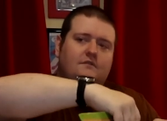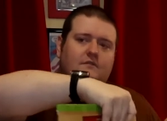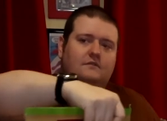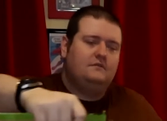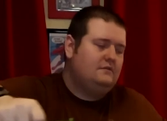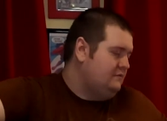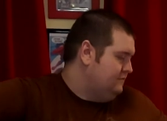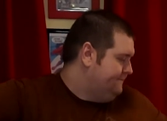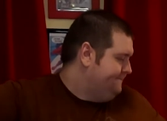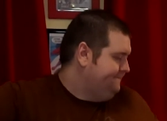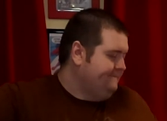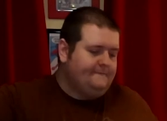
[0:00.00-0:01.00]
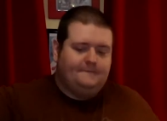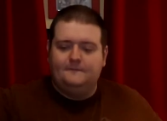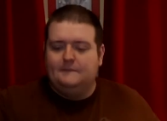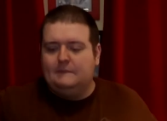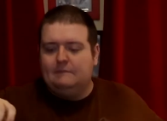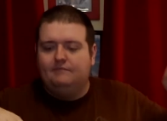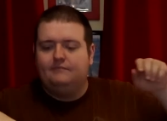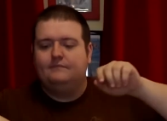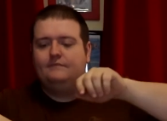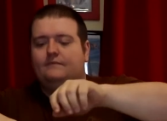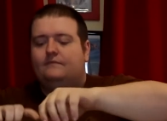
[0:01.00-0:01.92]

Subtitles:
Nothing is said.